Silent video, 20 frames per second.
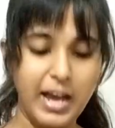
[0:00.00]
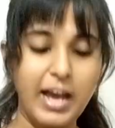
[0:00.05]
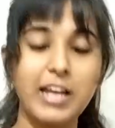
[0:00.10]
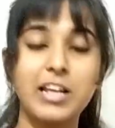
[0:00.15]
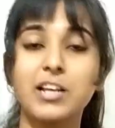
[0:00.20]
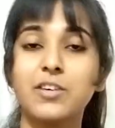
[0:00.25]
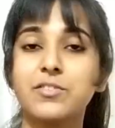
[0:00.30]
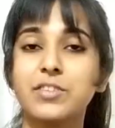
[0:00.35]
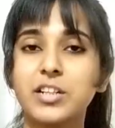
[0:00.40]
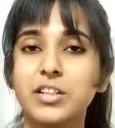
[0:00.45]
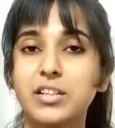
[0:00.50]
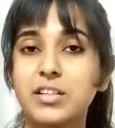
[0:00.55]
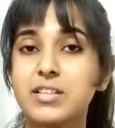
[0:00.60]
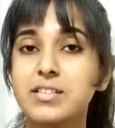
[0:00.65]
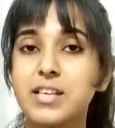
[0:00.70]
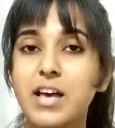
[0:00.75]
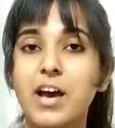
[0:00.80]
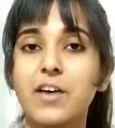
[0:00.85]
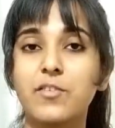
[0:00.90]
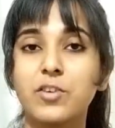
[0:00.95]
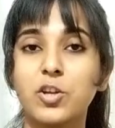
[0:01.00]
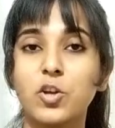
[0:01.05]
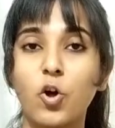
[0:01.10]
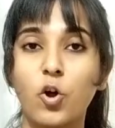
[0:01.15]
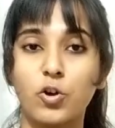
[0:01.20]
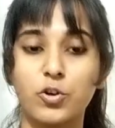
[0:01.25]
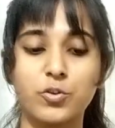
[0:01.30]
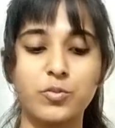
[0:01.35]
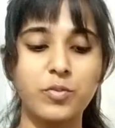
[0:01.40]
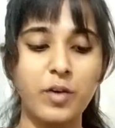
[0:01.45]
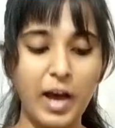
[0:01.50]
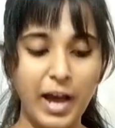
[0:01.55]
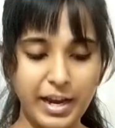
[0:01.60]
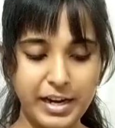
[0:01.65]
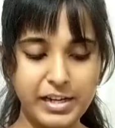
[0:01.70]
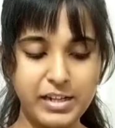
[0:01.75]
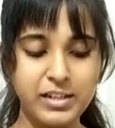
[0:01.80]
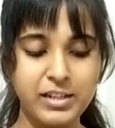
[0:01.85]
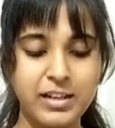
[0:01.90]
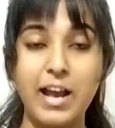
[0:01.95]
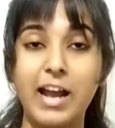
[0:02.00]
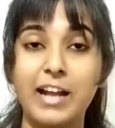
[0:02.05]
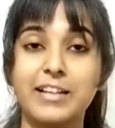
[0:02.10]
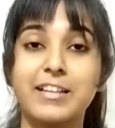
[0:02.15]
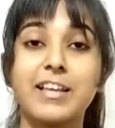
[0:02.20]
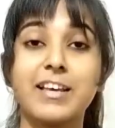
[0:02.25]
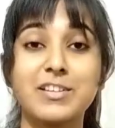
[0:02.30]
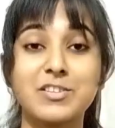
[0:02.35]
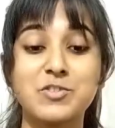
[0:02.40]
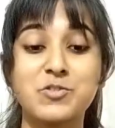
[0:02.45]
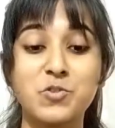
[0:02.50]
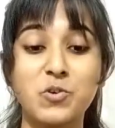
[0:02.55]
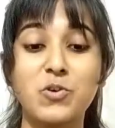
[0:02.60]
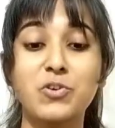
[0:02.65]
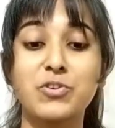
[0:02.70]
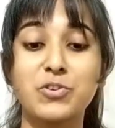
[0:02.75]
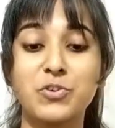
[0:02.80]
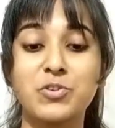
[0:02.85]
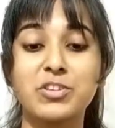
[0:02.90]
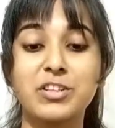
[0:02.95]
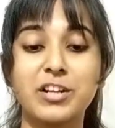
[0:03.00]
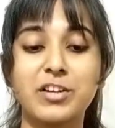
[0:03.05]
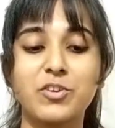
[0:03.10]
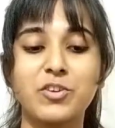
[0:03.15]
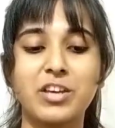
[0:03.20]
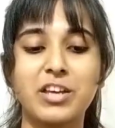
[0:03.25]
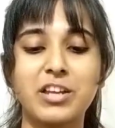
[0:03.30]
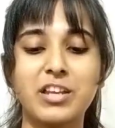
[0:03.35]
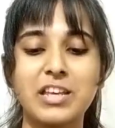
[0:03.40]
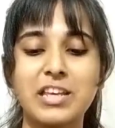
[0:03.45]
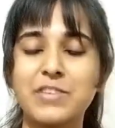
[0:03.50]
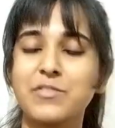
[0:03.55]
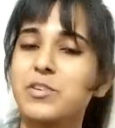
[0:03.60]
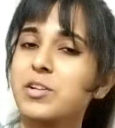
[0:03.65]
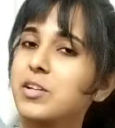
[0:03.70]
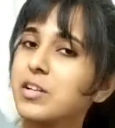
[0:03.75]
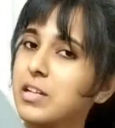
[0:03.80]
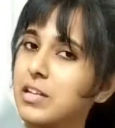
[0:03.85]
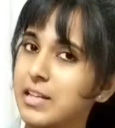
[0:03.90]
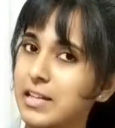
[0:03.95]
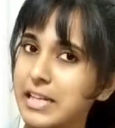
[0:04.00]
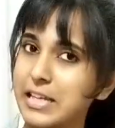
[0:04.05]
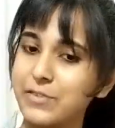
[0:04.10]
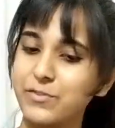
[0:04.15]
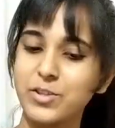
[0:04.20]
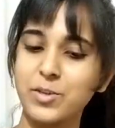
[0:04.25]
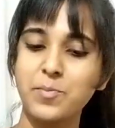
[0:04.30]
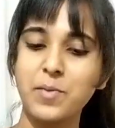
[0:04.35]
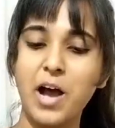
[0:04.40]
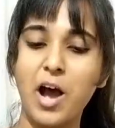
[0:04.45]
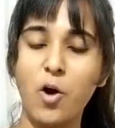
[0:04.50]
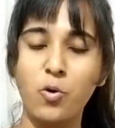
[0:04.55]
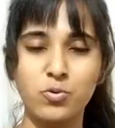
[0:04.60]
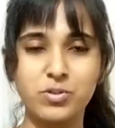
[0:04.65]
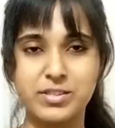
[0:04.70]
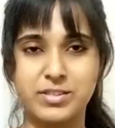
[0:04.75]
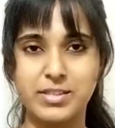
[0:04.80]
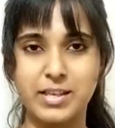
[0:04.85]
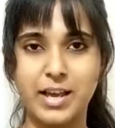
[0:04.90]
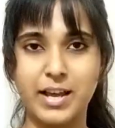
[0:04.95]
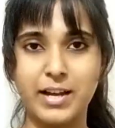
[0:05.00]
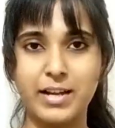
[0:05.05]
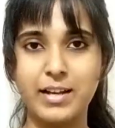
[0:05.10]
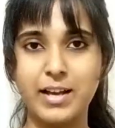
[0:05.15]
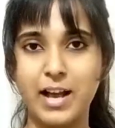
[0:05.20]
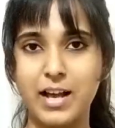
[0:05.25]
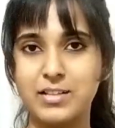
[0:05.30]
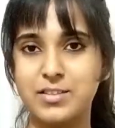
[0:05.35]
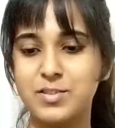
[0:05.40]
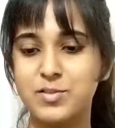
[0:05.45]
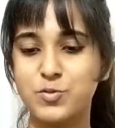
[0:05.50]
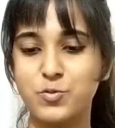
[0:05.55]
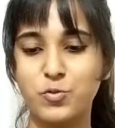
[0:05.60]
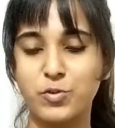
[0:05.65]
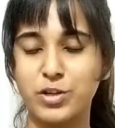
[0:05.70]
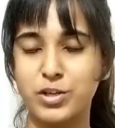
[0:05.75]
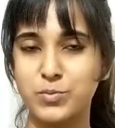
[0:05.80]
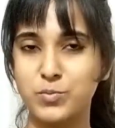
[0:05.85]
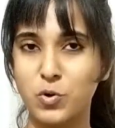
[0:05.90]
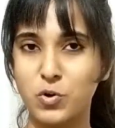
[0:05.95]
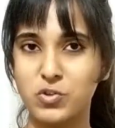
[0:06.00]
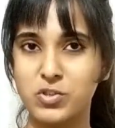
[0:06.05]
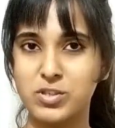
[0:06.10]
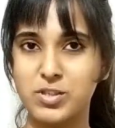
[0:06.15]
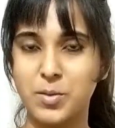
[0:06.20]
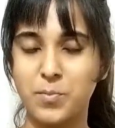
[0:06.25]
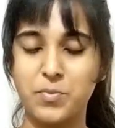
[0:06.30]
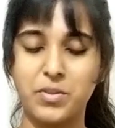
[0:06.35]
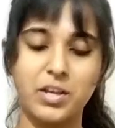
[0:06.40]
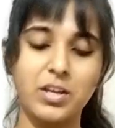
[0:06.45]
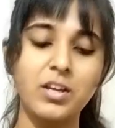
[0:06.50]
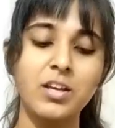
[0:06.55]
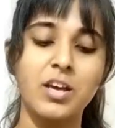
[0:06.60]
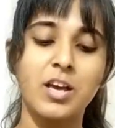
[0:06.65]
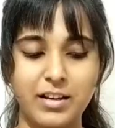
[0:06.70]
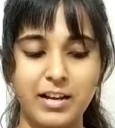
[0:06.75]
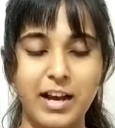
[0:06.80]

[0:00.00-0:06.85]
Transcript: I love that these have a lot of height and they are so cute that you can even leave them outside as a storage box or something.